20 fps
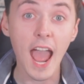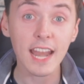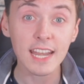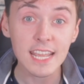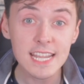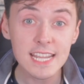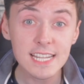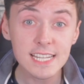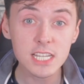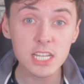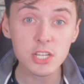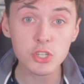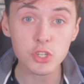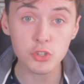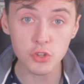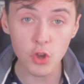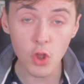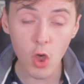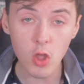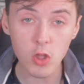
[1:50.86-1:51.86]
And he
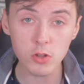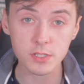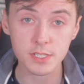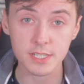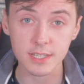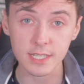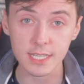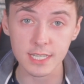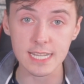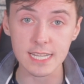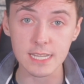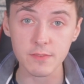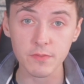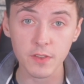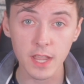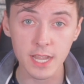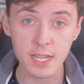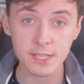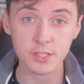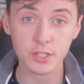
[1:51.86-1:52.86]
did not
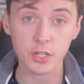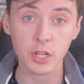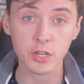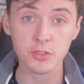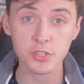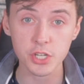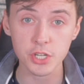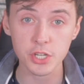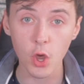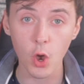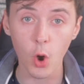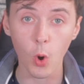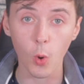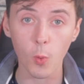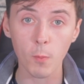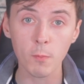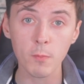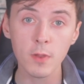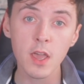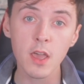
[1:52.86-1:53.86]
leave his London
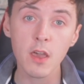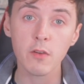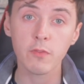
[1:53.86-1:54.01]
home